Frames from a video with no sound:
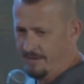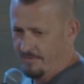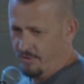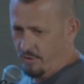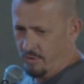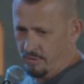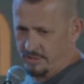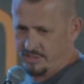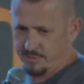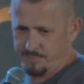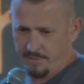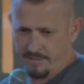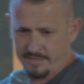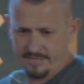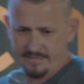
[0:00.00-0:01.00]
The Holy
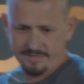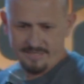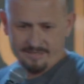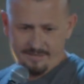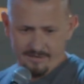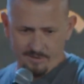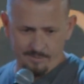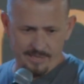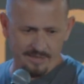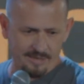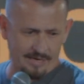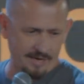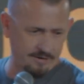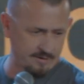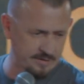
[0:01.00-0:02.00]
Spirit gets a little bit
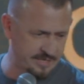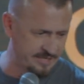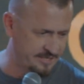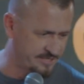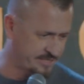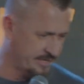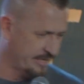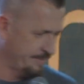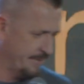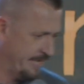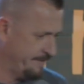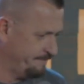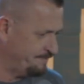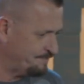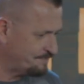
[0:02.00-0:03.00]
louder. Can you say
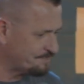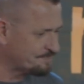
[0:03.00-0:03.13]
amen? amen?